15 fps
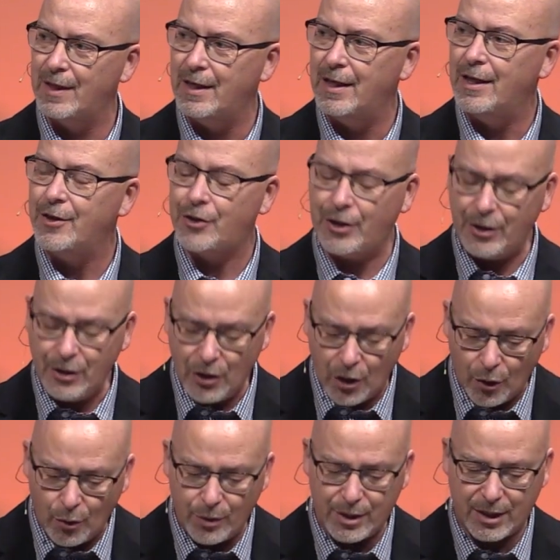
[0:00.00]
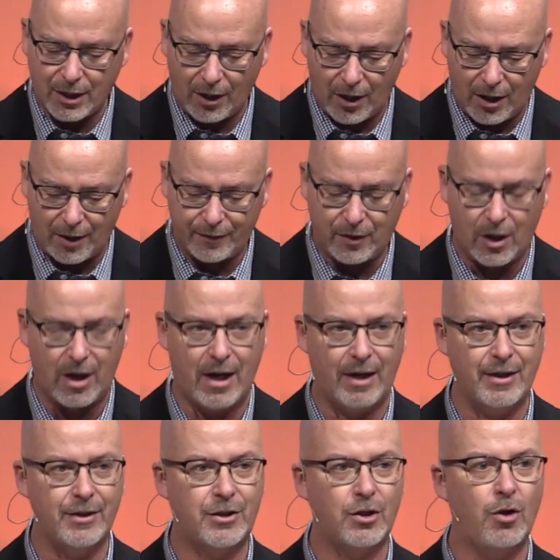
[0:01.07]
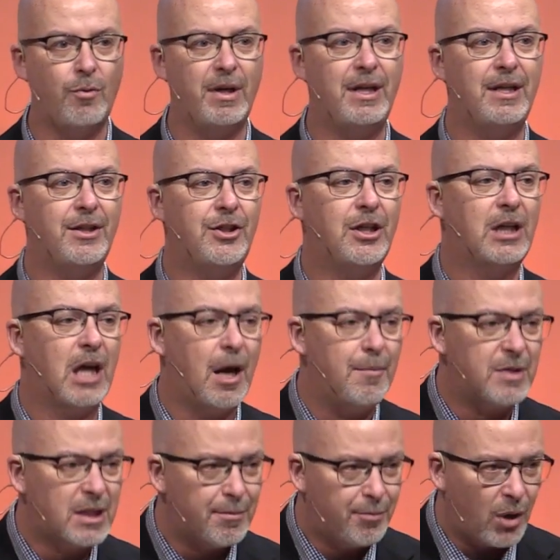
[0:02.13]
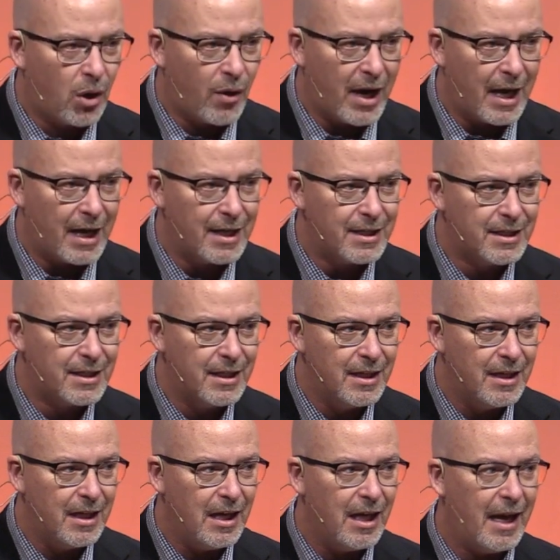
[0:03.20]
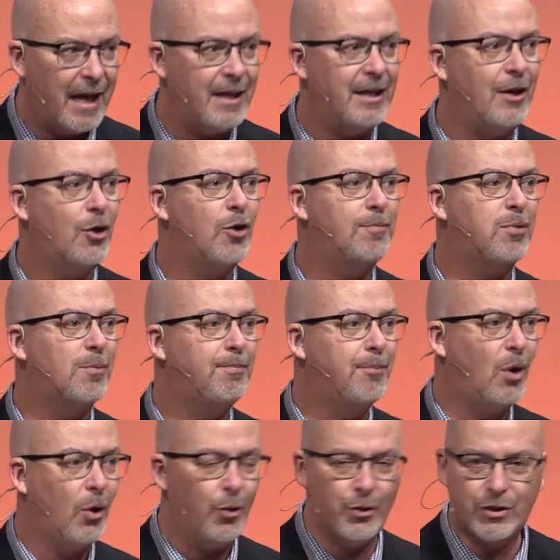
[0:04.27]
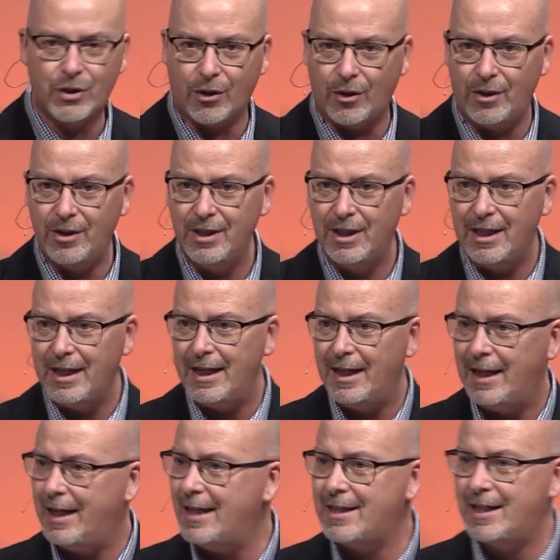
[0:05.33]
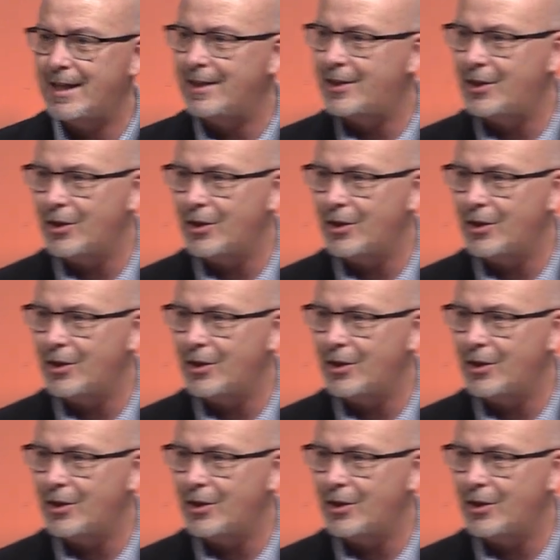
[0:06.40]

She knows the law of God. And so when she comes to Boaz, and her proposal isn't,